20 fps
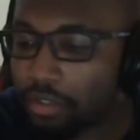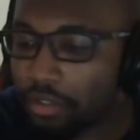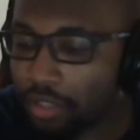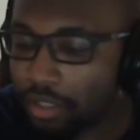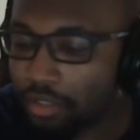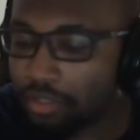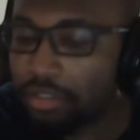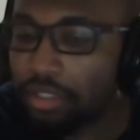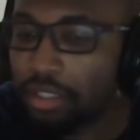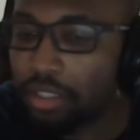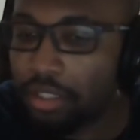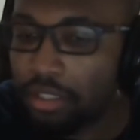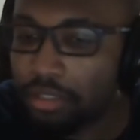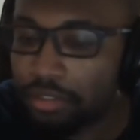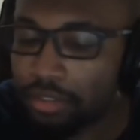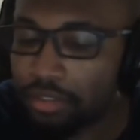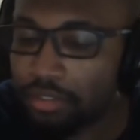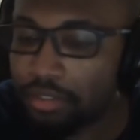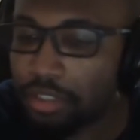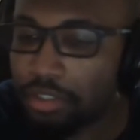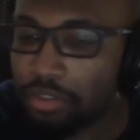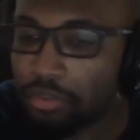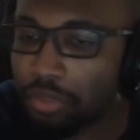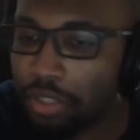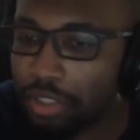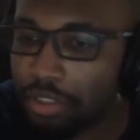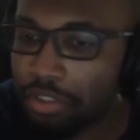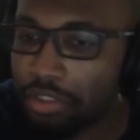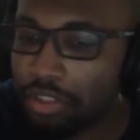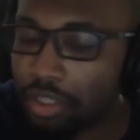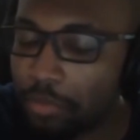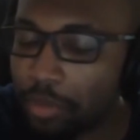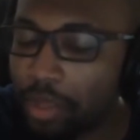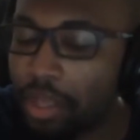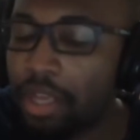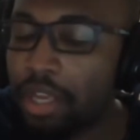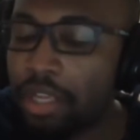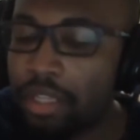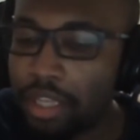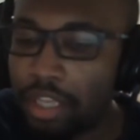It's an illicit sexual relationship.
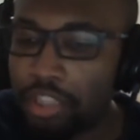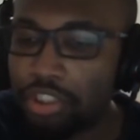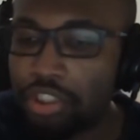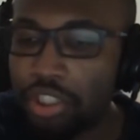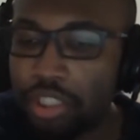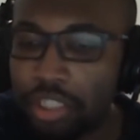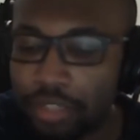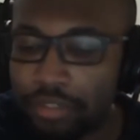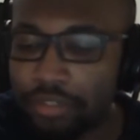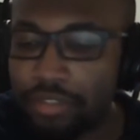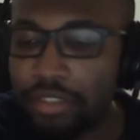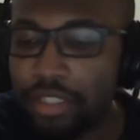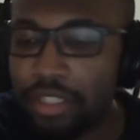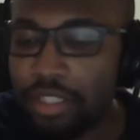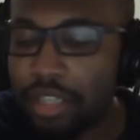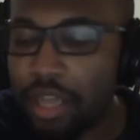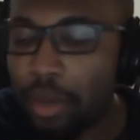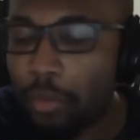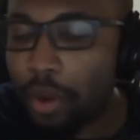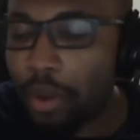Now, should he have said it that way?